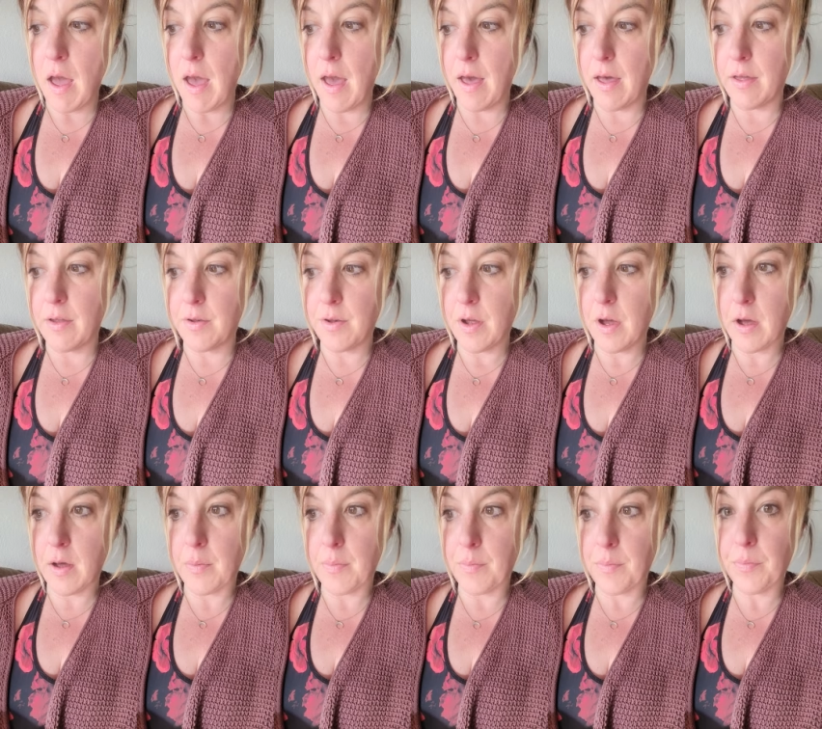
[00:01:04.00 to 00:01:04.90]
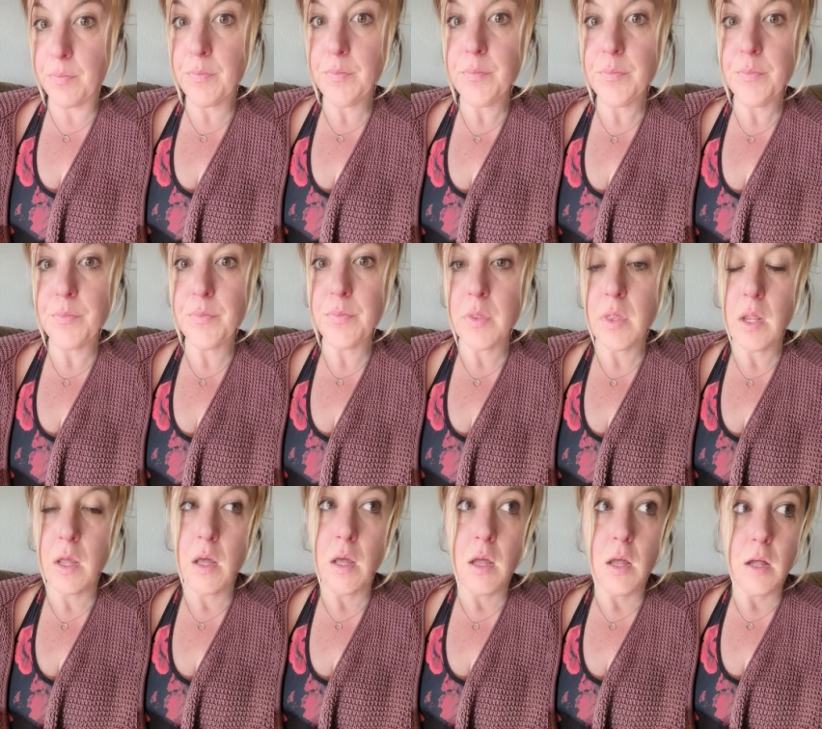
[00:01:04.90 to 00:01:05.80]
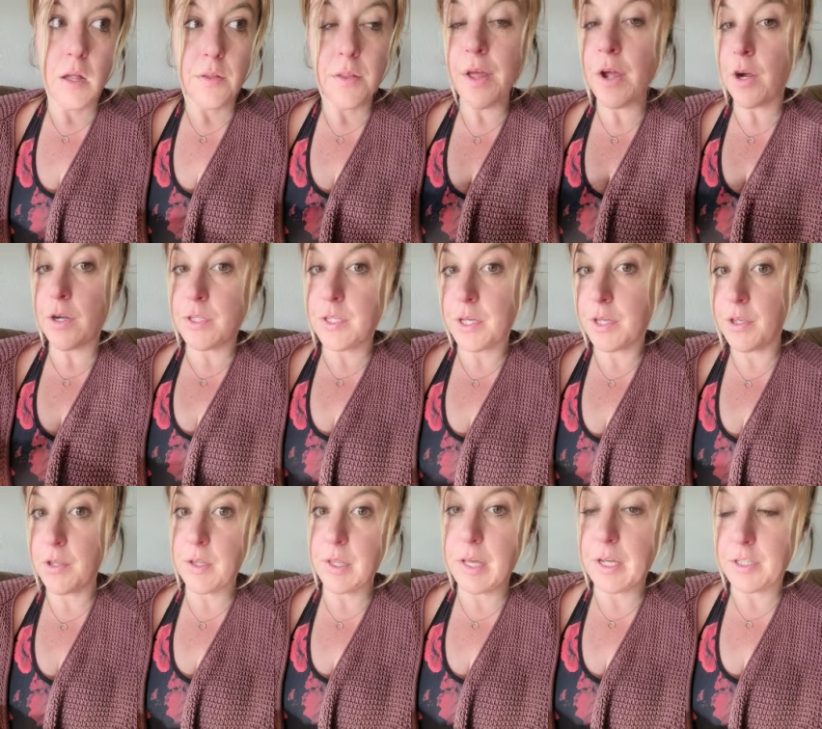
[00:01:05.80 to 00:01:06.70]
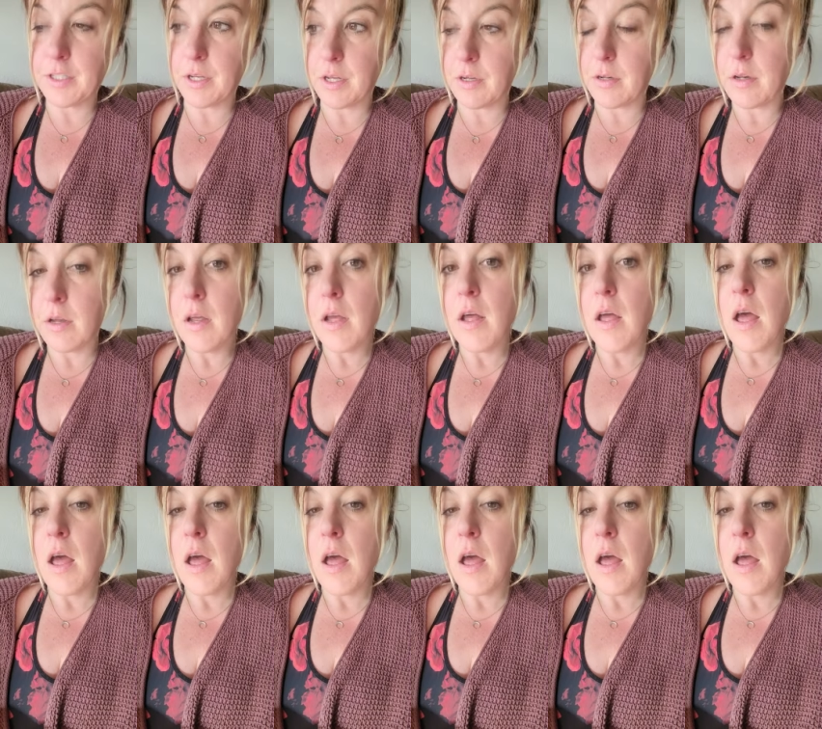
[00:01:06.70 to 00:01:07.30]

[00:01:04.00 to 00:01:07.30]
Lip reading: and like articulation,